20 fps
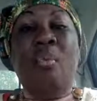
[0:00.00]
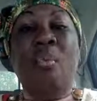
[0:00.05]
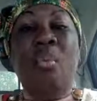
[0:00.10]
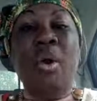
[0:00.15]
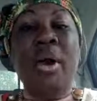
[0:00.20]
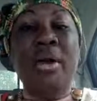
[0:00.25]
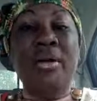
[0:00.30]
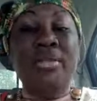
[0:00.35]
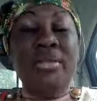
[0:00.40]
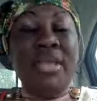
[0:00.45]

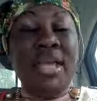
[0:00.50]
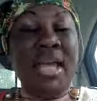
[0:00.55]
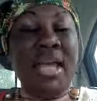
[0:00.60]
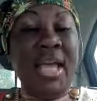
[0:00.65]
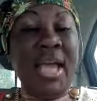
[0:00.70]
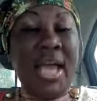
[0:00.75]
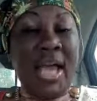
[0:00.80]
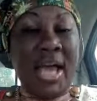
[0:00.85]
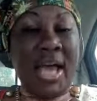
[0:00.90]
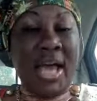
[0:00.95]
where
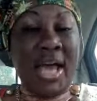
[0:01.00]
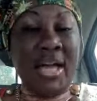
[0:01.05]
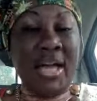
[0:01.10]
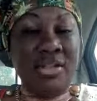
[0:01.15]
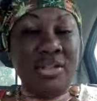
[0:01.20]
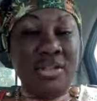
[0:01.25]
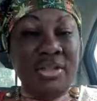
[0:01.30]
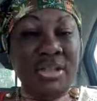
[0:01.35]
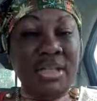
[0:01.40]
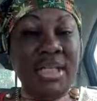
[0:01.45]
they
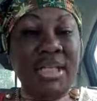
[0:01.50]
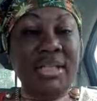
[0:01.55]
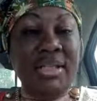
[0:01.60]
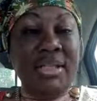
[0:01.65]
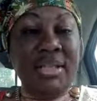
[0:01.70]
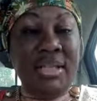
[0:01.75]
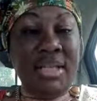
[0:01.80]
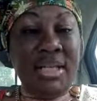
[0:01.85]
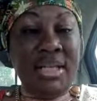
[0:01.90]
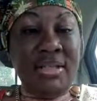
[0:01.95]
actually
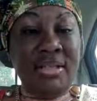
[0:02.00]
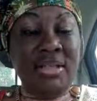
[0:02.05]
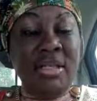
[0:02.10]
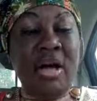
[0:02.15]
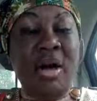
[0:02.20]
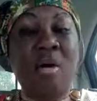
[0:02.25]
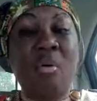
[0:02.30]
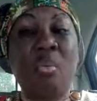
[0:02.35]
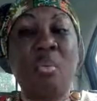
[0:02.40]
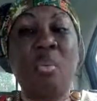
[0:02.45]
list
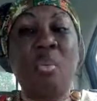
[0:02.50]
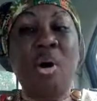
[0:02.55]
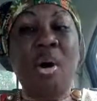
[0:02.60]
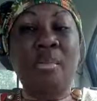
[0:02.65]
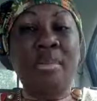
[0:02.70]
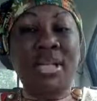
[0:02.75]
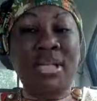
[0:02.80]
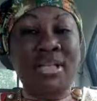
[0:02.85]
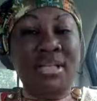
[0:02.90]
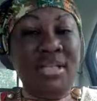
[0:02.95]
a
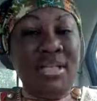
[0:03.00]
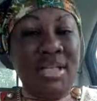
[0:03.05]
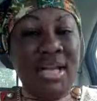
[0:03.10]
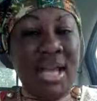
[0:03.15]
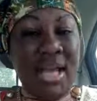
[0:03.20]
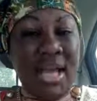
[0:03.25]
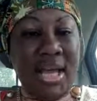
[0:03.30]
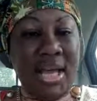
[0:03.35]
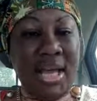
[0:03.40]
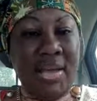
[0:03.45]
woman's
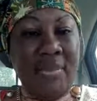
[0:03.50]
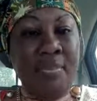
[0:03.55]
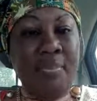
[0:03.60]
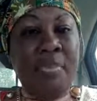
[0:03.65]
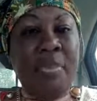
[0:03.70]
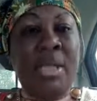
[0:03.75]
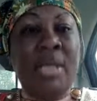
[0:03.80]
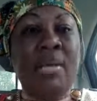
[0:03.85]
name.